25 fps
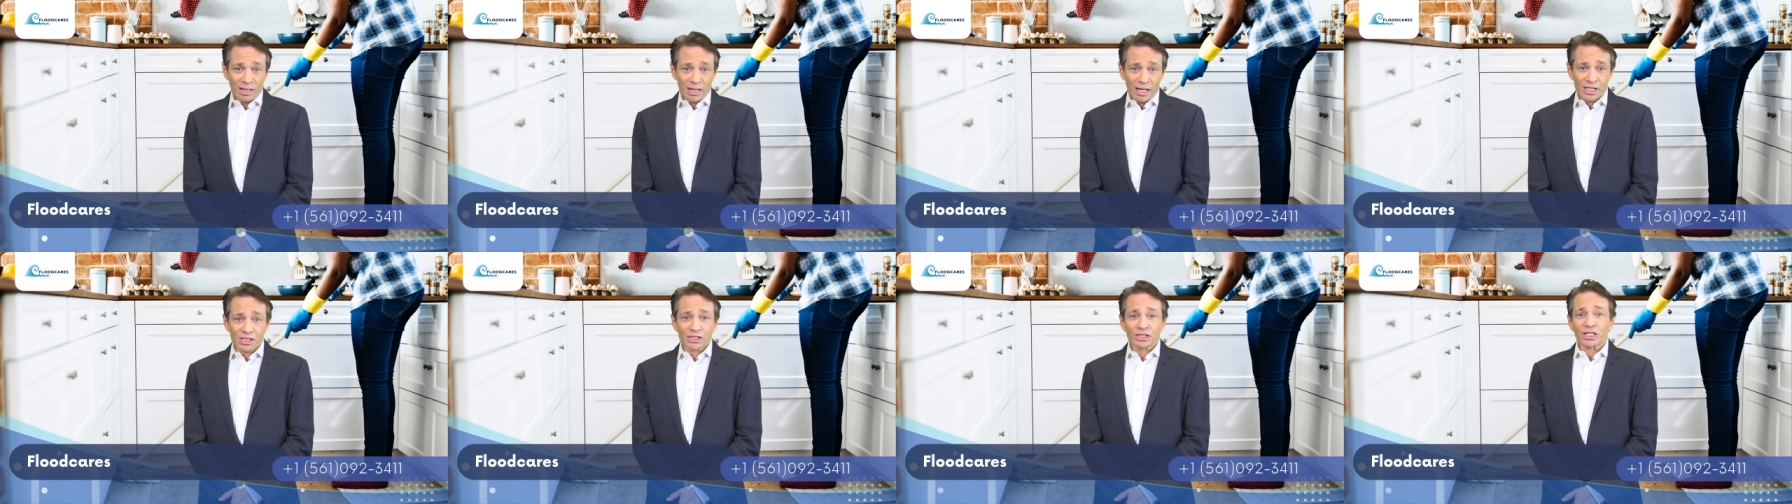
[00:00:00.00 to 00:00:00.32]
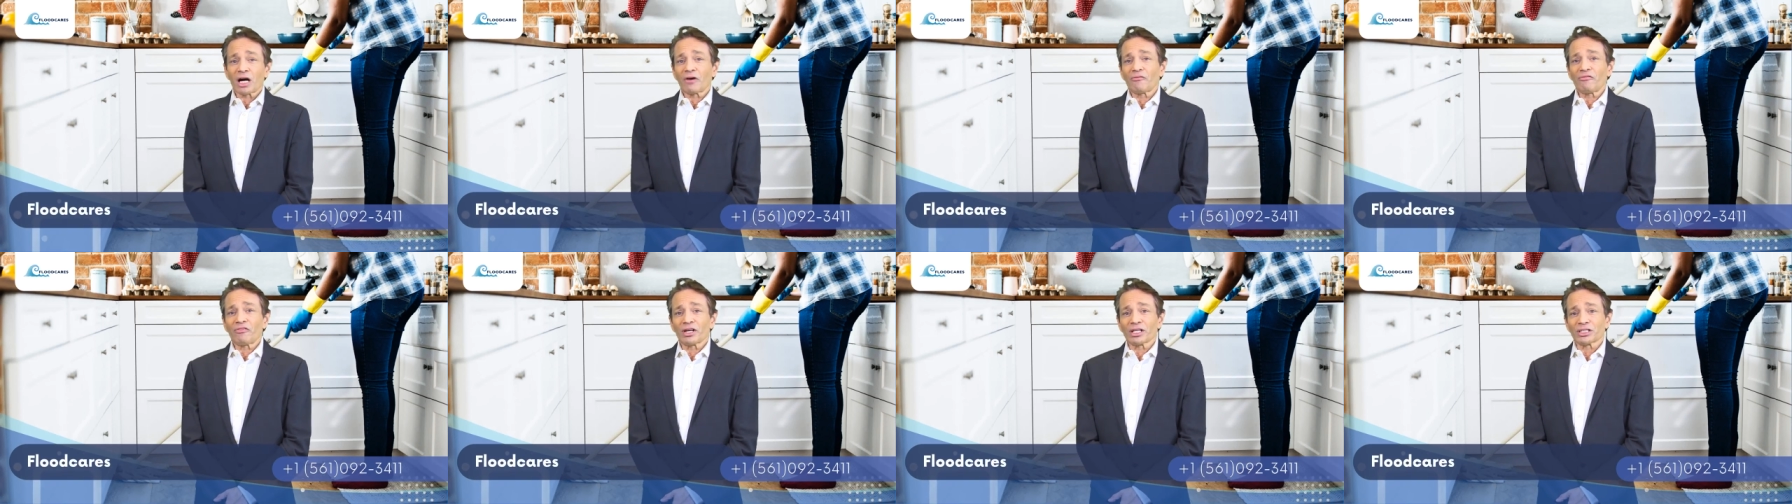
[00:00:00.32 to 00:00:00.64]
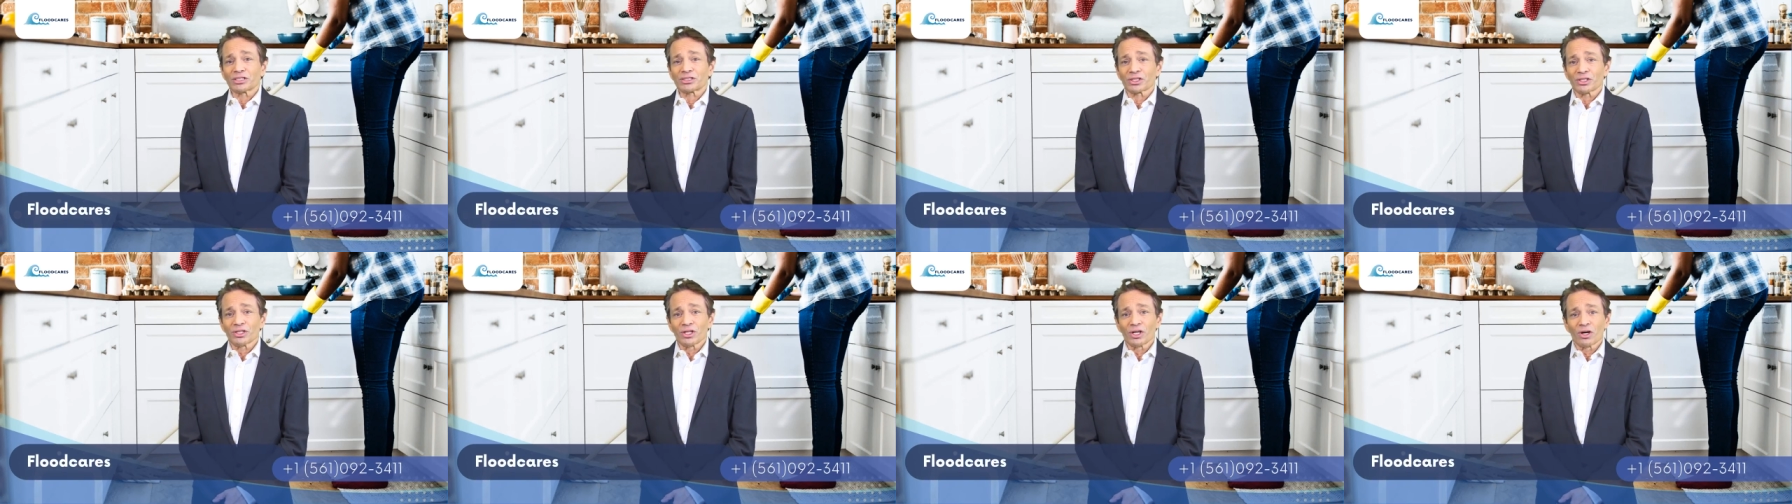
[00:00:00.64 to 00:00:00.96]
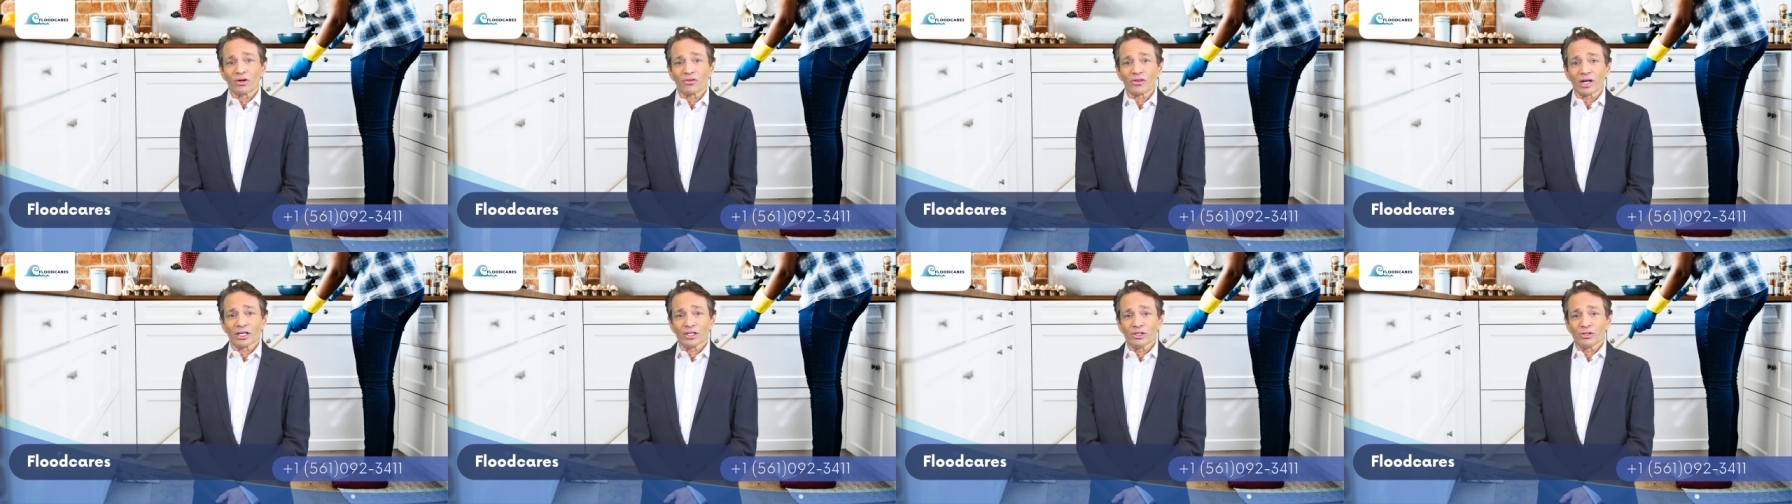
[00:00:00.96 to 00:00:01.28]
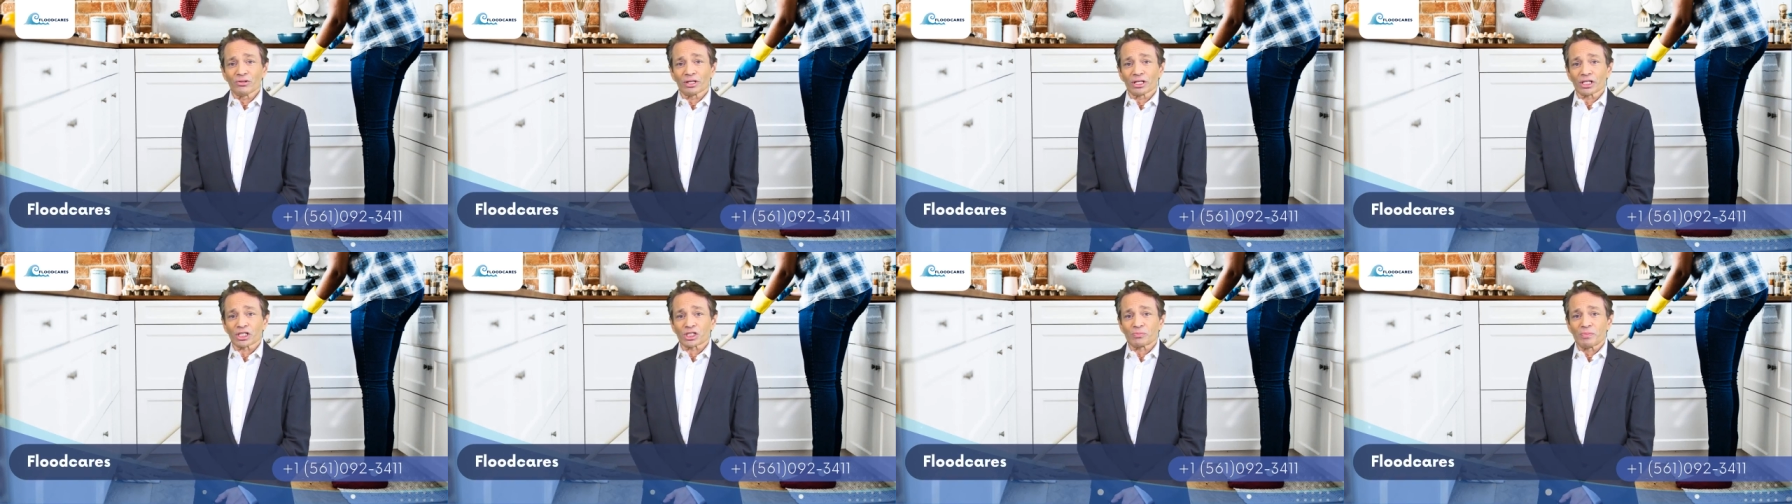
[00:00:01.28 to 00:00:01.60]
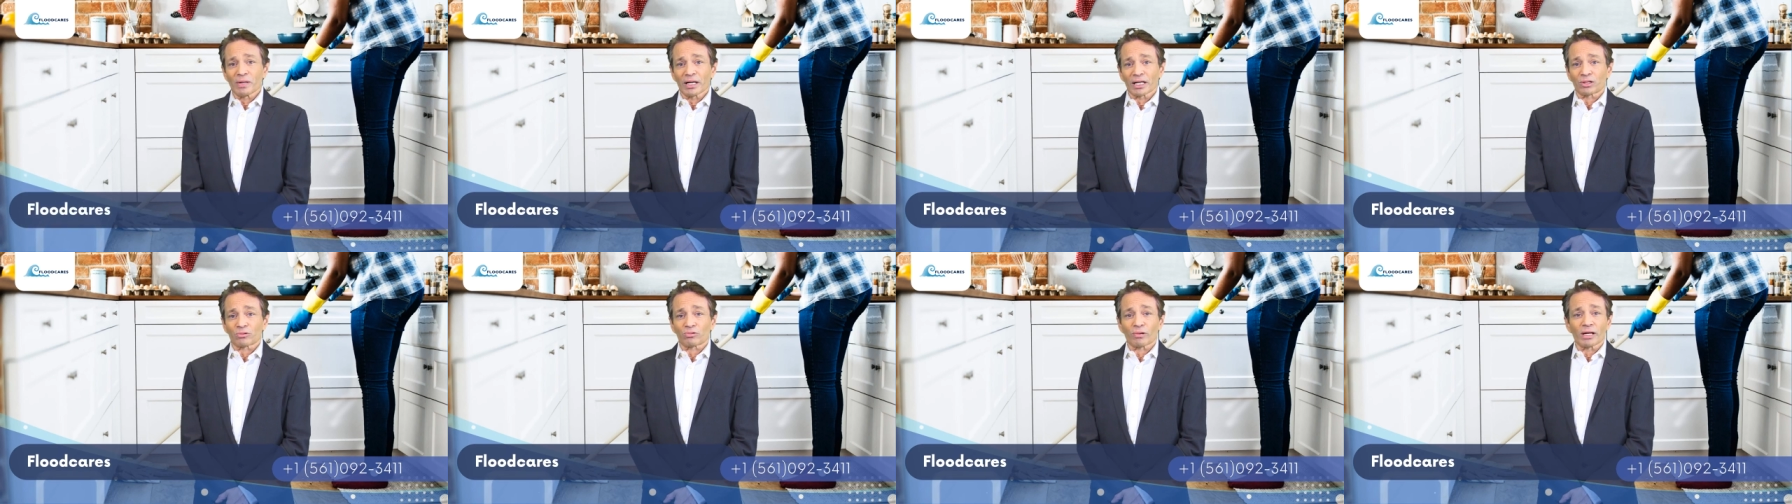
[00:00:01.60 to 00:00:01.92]
It's comforting to know that you can
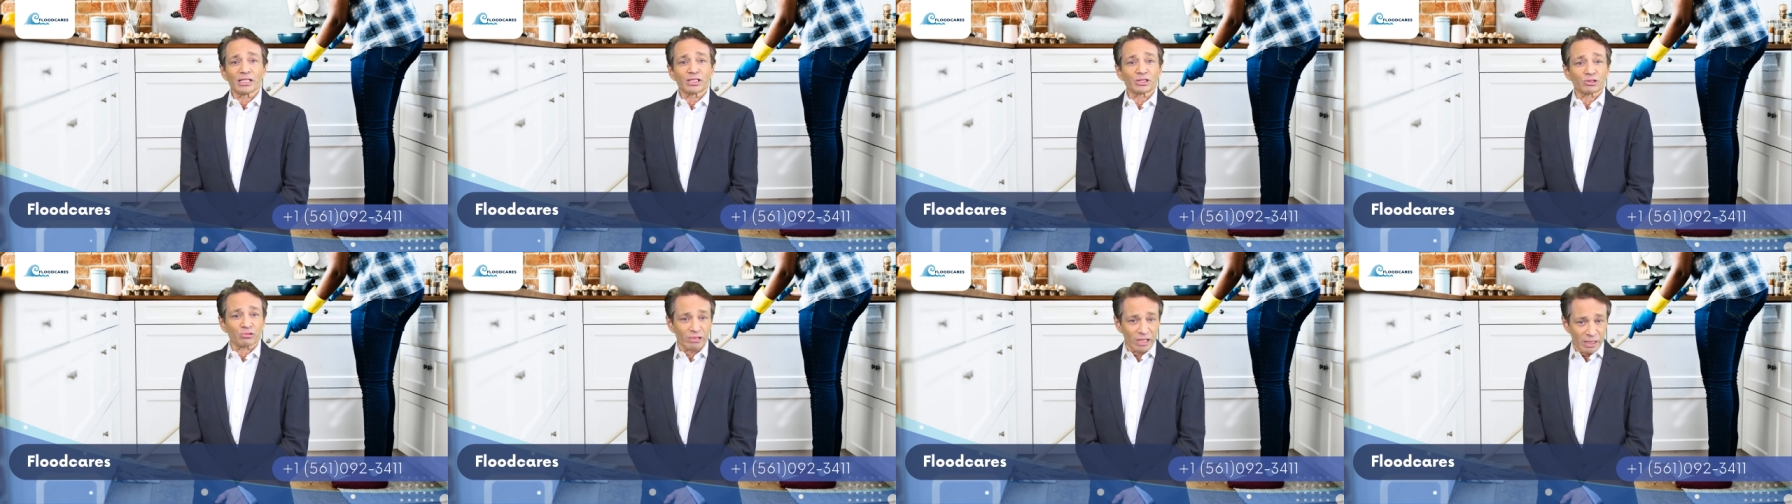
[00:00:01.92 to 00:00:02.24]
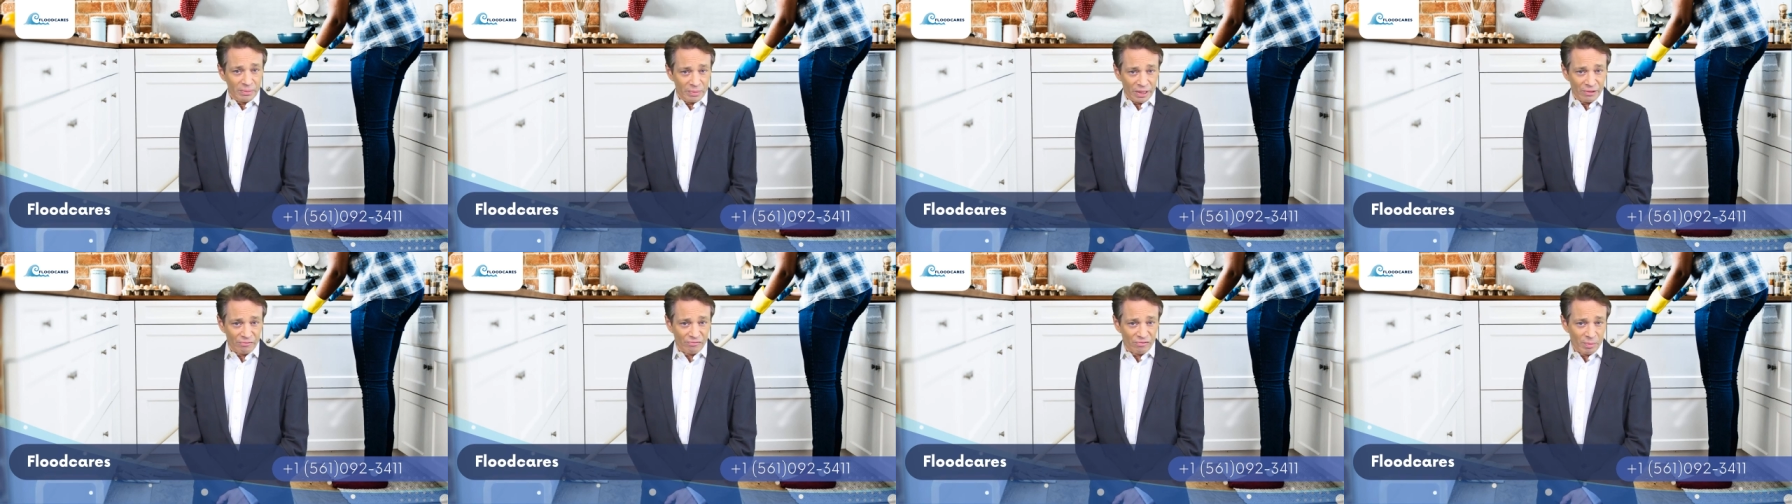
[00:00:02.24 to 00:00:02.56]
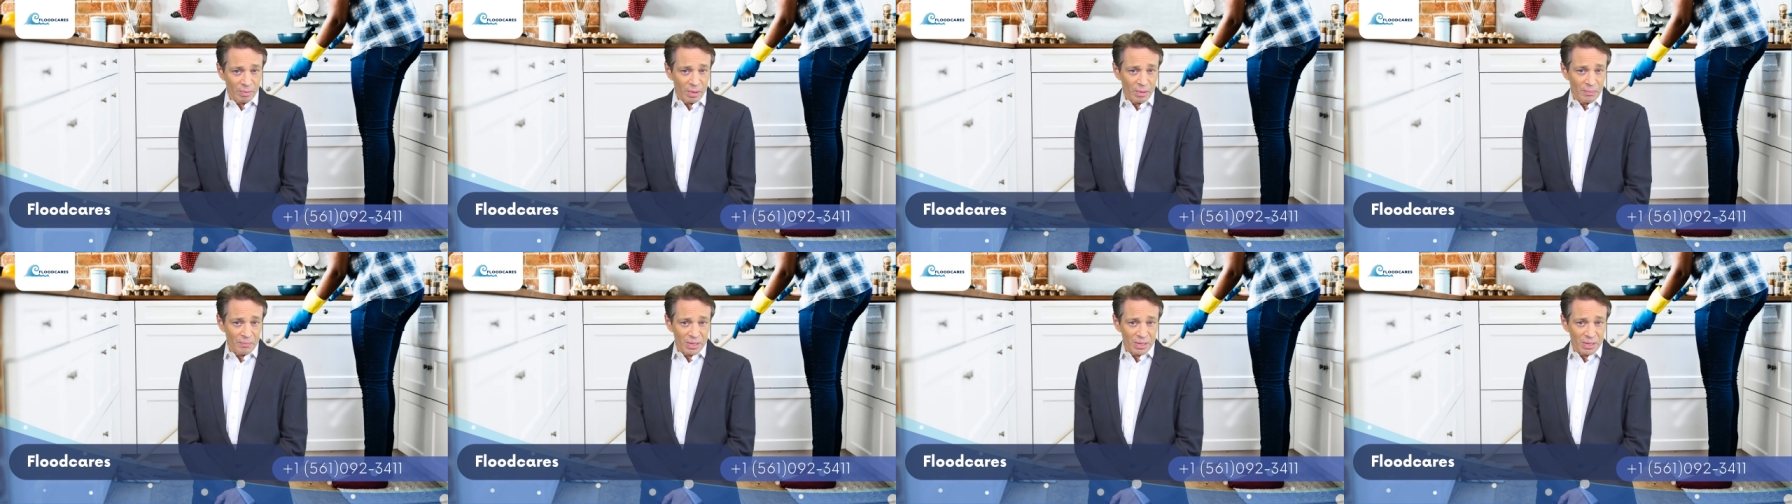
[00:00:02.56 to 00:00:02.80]
expect great treatment from a